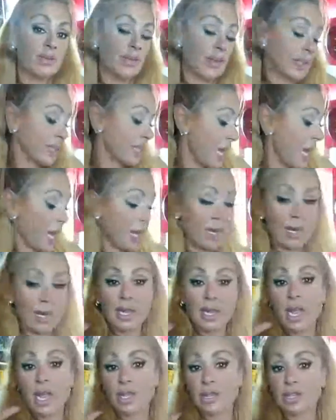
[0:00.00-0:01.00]
like that, and I
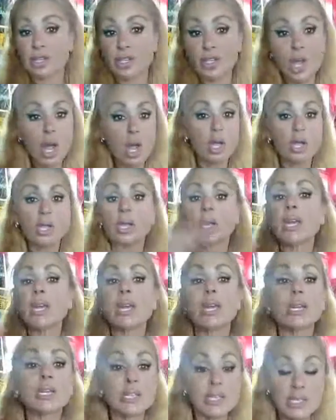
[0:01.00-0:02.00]
got the dog,
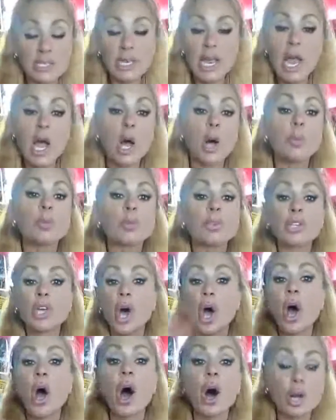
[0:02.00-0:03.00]
it just helps
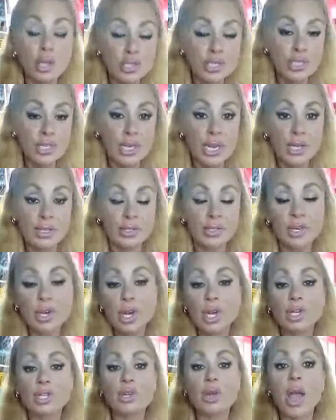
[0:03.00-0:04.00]
all together
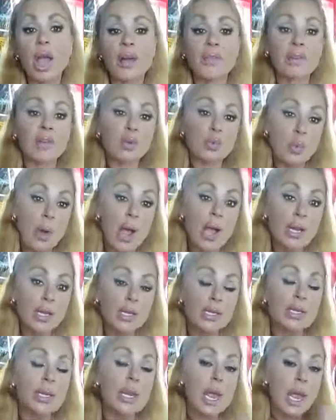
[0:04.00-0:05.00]
to have a
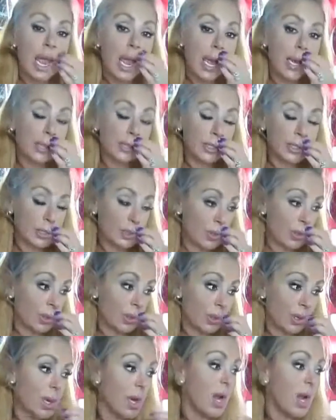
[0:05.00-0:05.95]
wagon and a stroller.